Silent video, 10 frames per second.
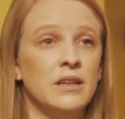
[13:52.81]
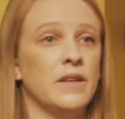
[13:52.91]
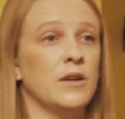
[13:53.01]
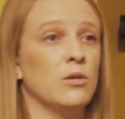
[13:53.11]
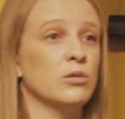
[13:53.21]
and
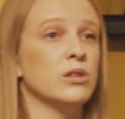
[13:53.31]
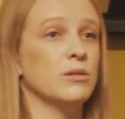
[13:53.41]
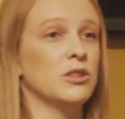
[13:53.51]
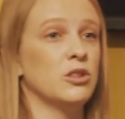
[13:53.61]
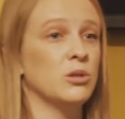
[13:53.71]
then also
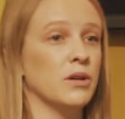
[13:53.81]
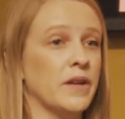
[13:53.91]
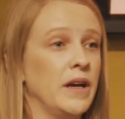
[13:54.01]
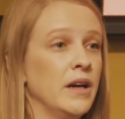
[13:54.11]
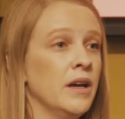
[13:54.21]
ensure
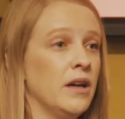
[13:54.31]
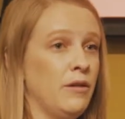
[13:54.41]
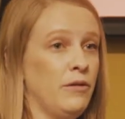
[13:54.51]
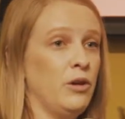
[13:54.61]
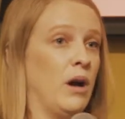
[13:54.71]
that
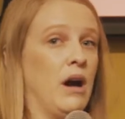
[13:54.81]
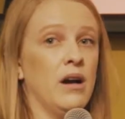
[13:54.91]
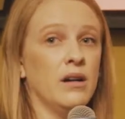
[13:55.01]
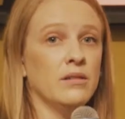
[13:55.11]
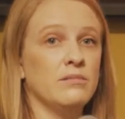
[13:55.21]
if you
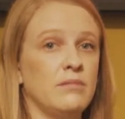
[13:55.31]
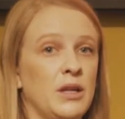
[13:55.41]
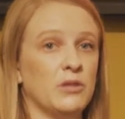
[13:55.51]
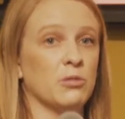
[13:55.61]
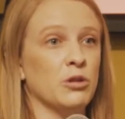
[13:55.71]
are
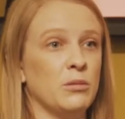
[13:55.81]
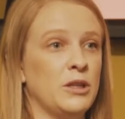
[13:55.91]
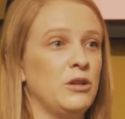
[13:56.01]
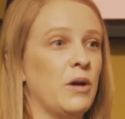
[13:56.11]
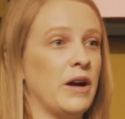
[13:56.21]
in the room
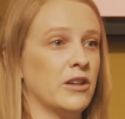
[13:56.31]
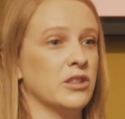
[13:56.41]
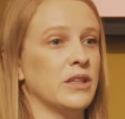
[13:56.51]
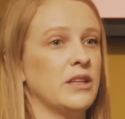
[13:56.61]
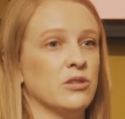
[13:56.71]
and you are
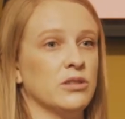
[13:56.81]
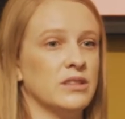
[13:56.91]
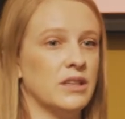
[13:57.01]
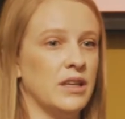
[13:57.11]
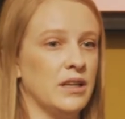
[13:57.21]
actually
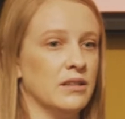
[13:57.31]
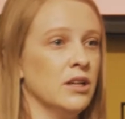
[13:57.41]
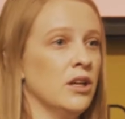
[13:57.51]
interested in,